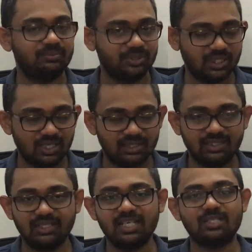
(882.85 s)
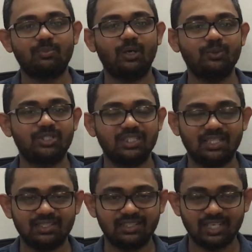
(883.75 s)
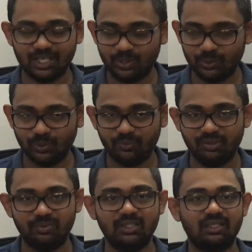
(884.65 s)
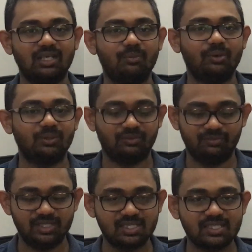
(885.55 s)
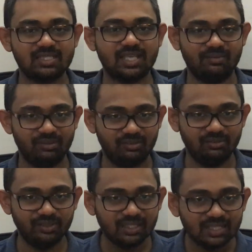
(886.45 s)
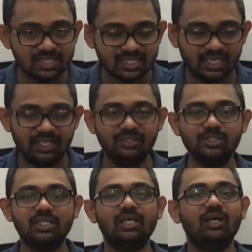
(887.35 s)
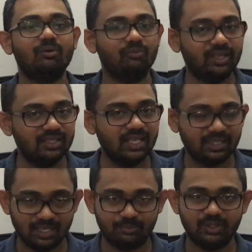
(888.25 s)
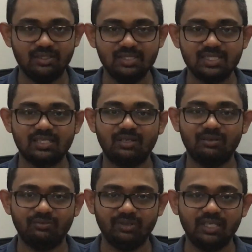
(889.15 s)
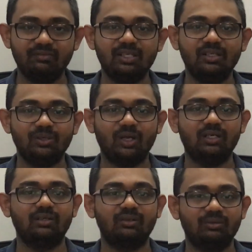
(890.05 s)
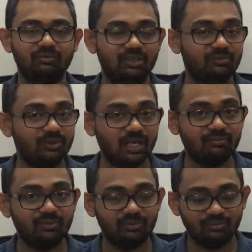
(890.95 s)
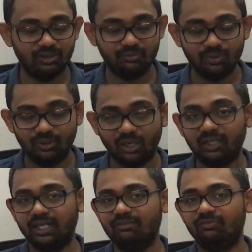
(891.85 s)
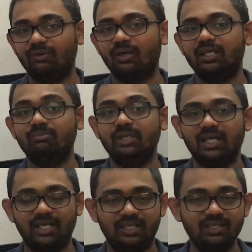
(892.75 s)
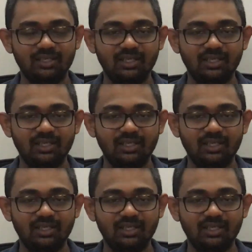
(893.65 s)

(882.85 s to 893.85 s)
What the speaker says: Sri Lankan, as a proud Sri Lankan, I know we will come out of this and we will win this challenge. When that happens, we would not have fallen behind